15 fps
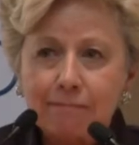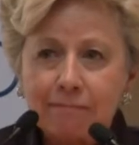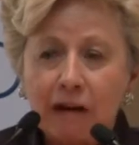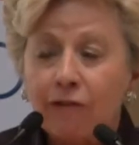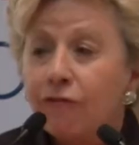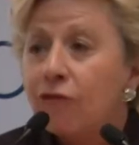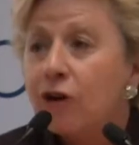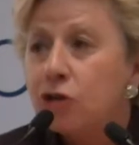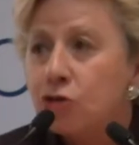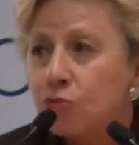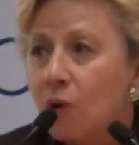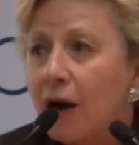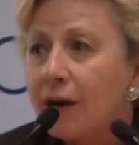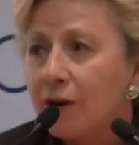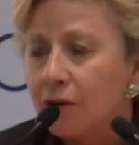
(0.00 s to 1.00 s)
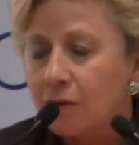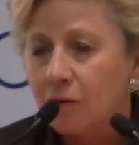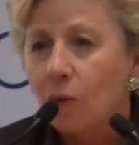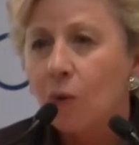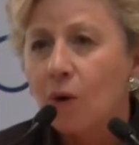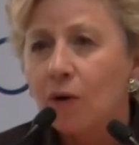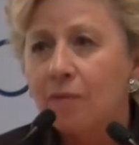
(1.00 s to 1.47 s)
a French writer,
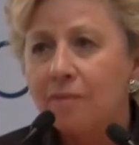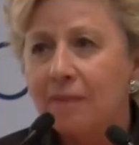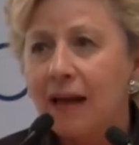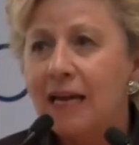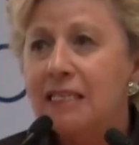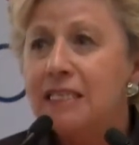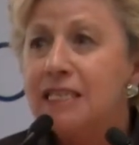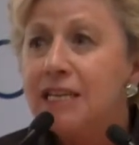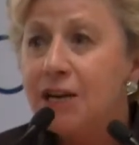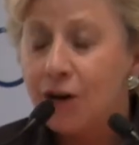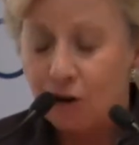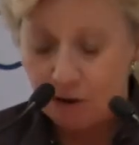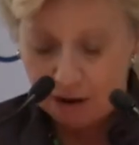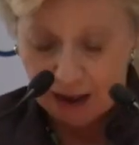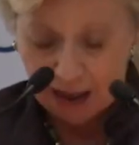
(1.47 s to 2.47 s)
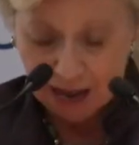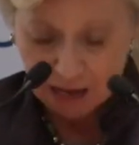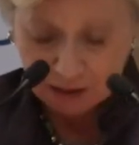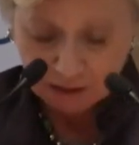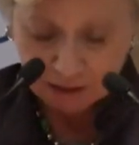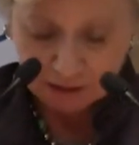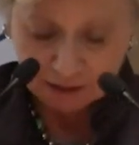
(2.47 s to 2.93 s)
or as near
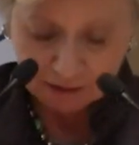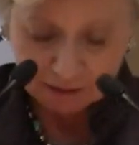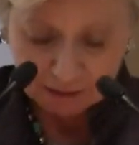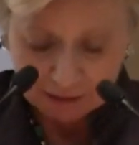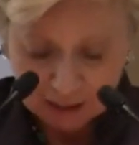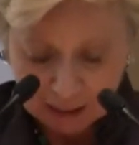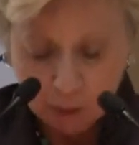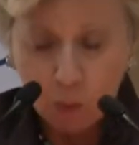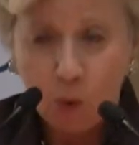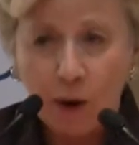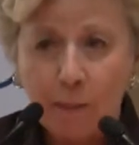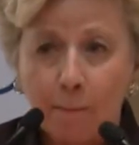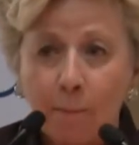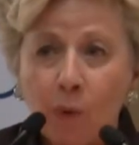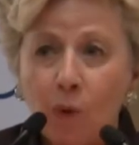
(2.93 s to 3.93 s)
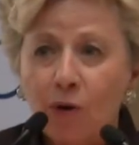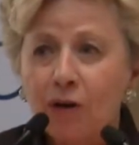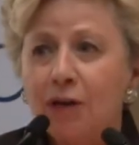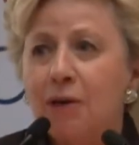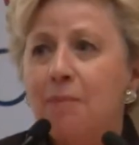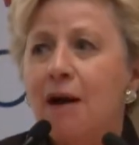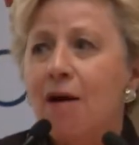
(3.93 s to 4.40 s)
as someone born
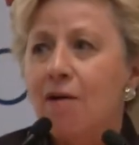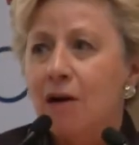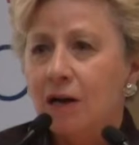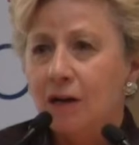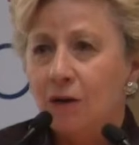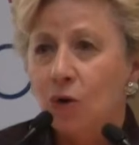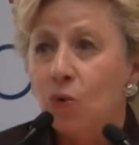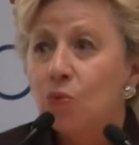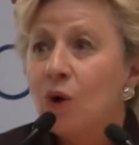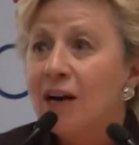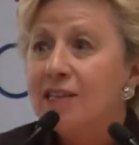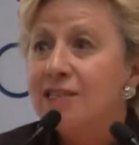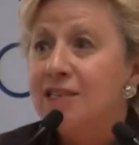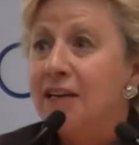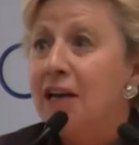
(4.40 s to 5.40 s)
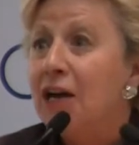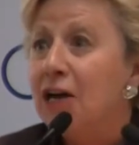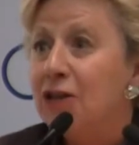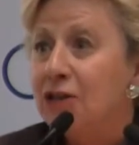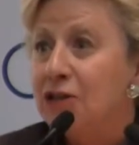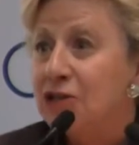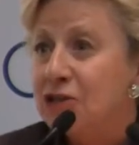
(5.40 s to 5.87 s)
in America who writes in
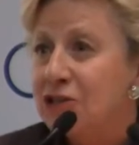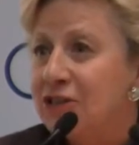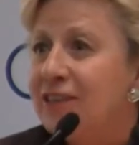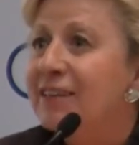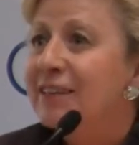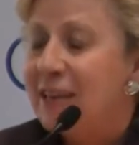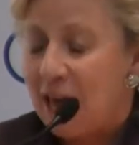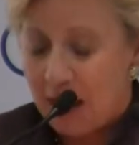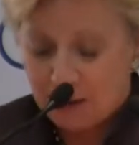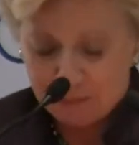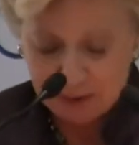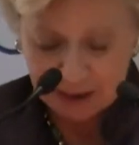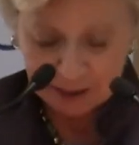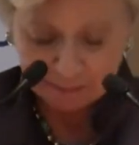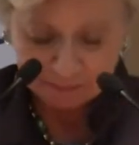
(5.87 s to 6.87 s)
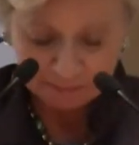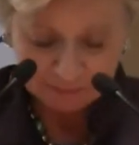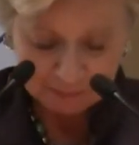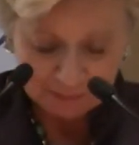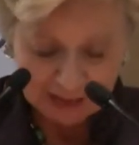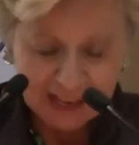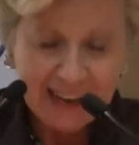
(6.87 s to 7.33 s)
English can be.
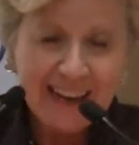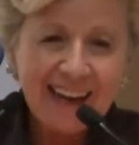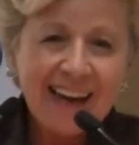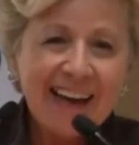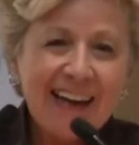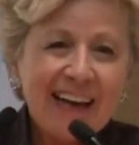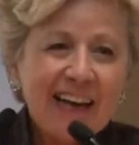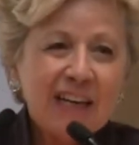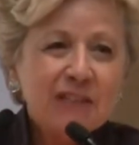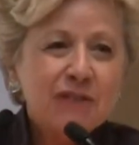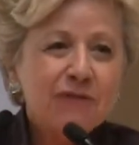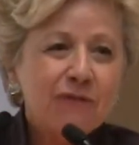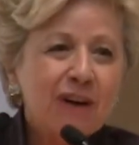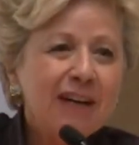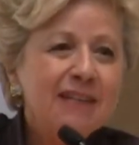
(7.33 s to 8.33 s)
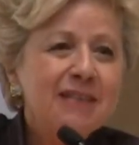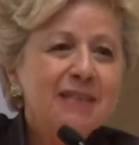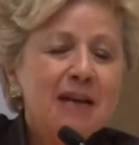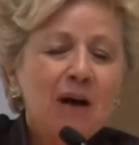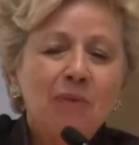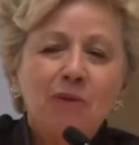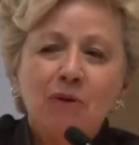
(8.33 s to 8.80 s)
His friend
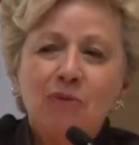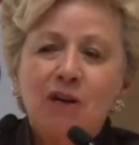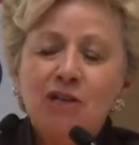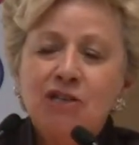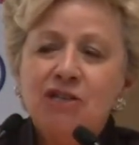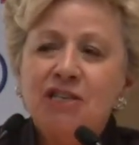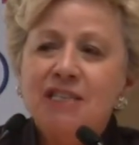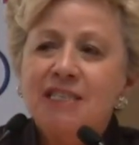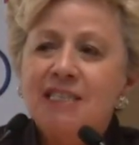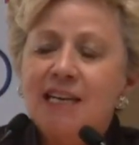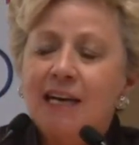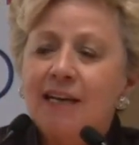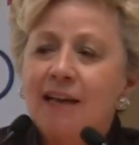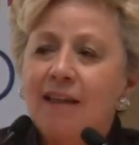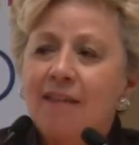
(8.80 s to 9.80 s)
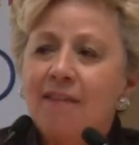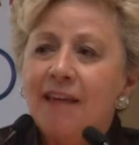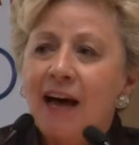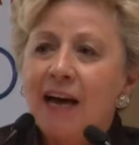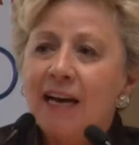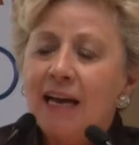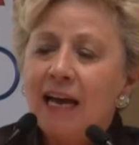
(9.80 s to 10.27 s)
Salman Rushdie said
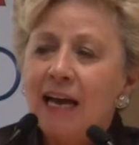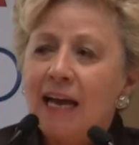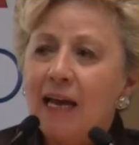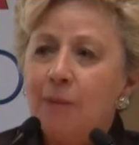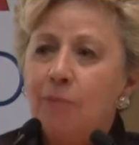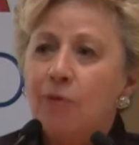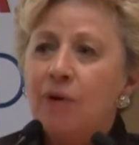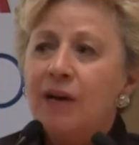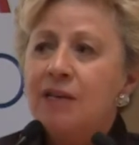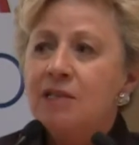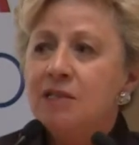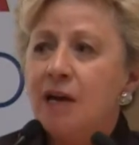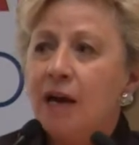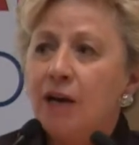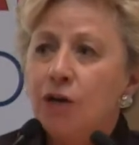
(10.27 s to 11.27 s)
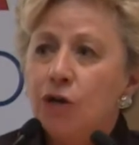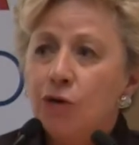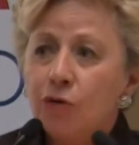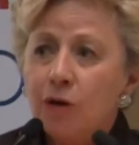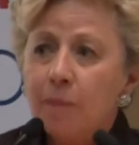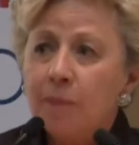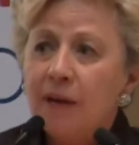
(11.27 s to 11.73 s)
that he brings a
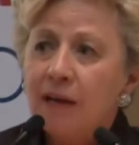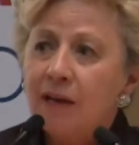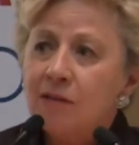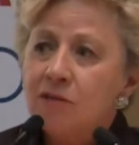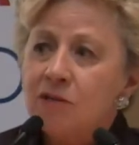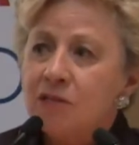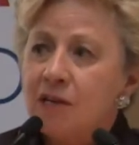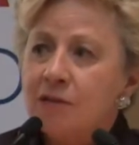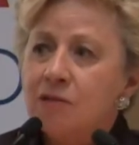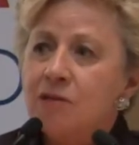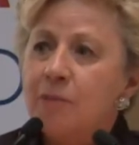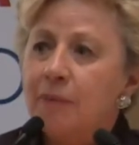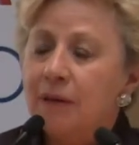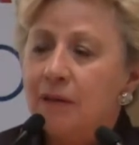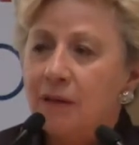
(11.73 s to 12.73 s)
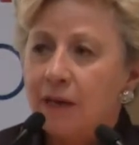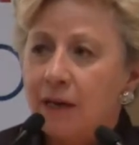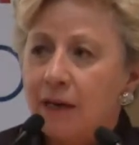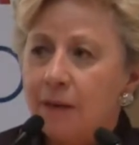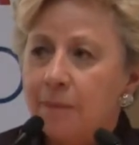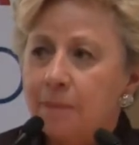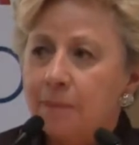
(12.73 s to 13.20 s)
European
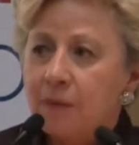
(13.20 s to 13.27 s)
sensibility